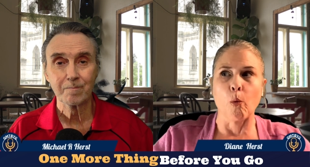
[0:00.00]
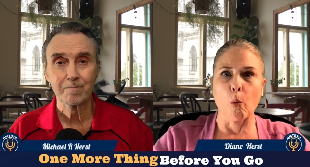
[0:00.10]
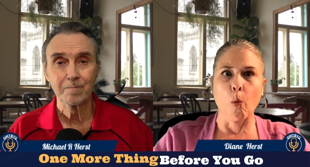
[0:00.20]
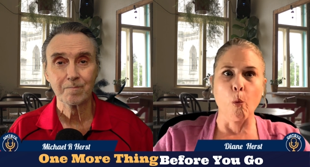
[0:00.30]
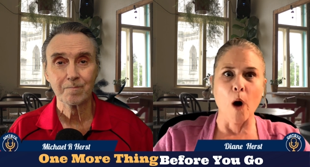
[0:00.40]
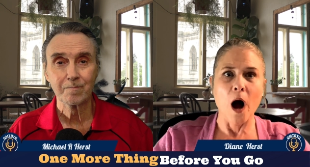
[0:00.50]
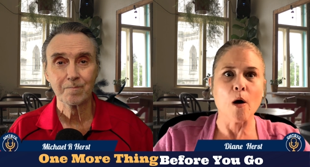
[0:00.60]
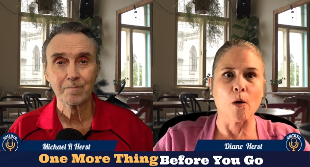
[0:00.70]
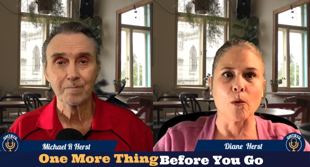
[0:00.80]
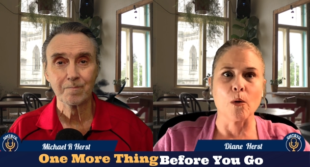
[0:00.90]

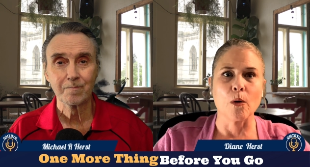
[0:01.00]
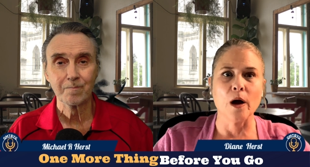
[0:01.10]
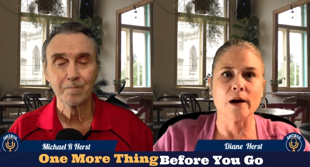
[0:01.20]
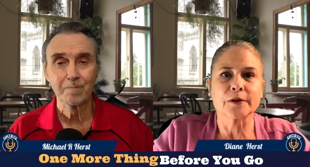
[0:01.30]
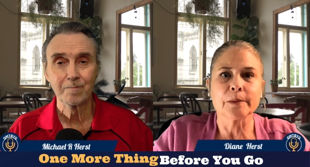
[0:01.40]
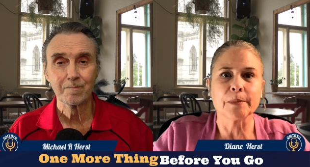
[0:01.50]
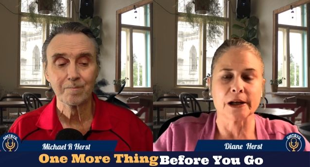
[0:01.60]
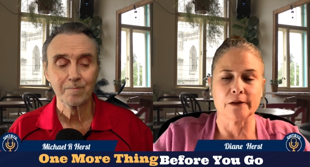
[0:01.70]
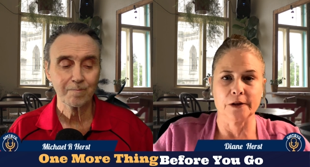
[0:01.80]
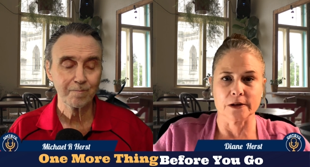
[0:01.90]
Speaker 1: whoa.
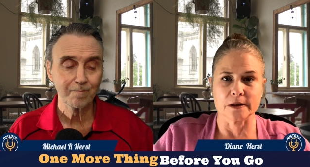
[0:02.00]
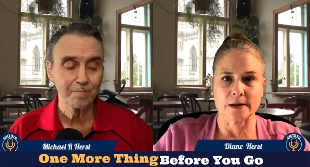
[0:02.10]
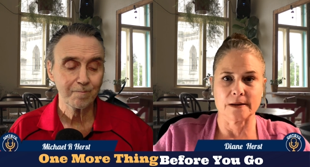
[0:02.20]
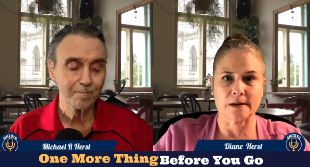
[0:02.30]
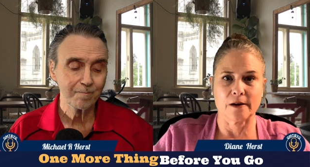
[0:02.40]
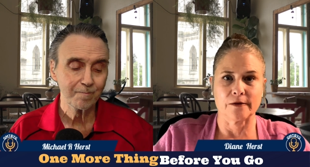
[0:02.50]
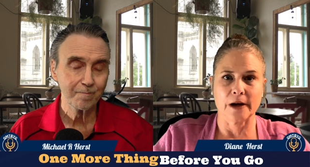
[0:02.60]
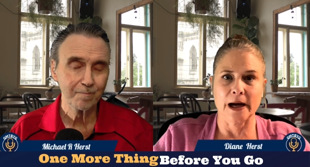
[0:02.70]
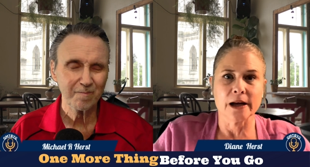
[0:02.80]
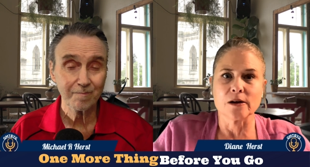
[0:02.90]
Everybody feels this stuff.
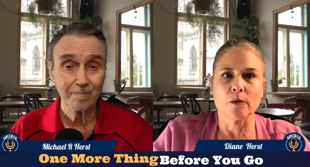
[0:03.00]
I had